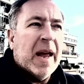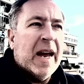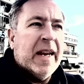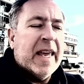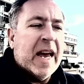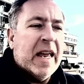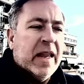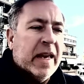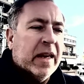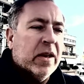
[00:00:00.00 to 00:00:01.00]
and again,
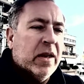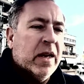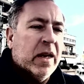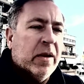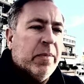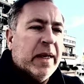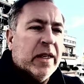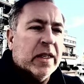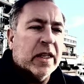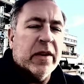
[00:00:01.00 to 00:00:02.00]
they can be
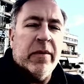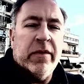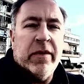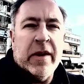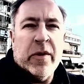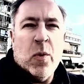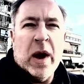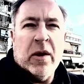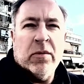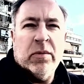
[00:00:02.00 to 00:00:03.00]
very
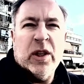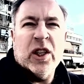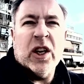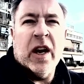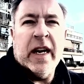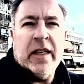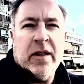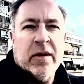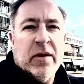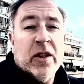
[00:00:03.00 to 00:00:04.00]
well
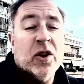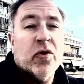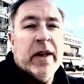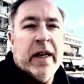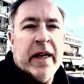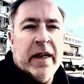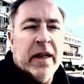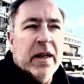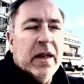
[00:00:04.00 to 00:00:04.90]
disguised discreetly.